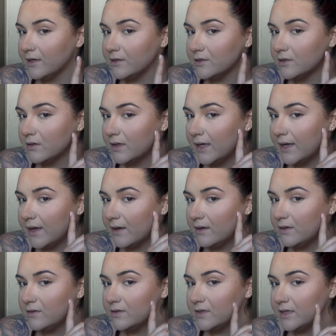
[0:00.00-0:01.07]
so like
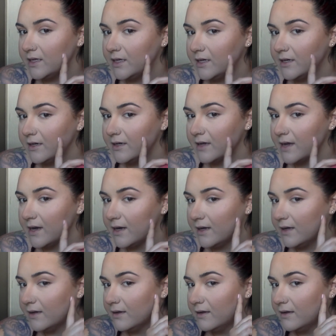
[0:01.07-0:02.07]
you see here, it kind of